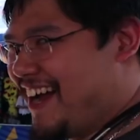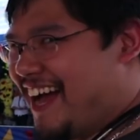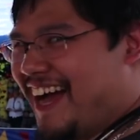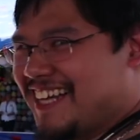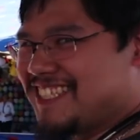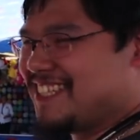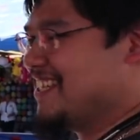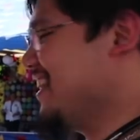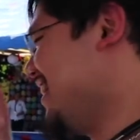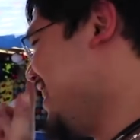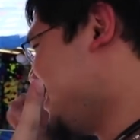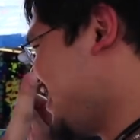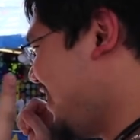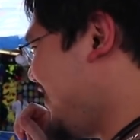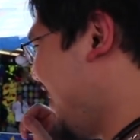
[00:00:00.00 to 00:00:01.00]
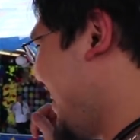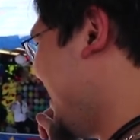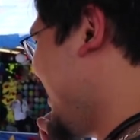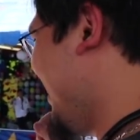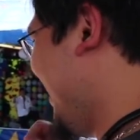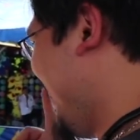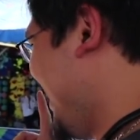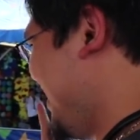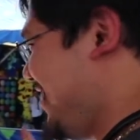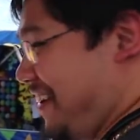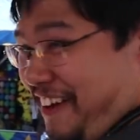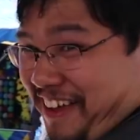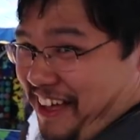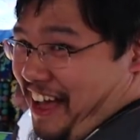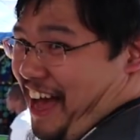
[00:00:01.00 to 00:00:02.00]
right, guys, let's see if I can do it.
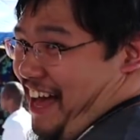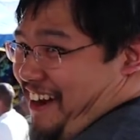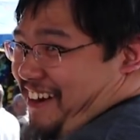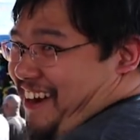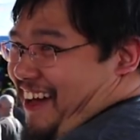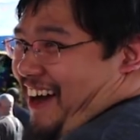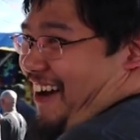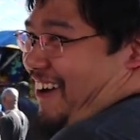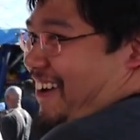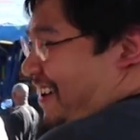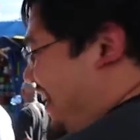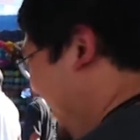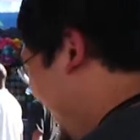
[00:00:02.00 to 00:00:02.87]
I don't know.